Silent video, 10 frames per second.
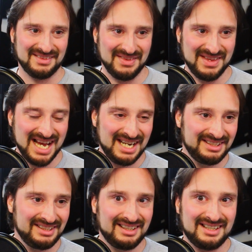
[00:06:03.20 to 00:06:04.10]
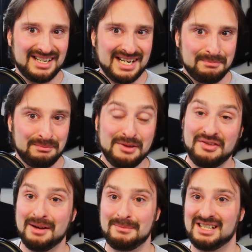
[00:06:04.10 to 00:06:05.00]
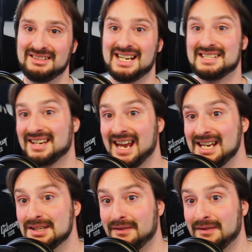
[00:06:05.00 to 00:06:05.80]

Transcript: Then I put them in as case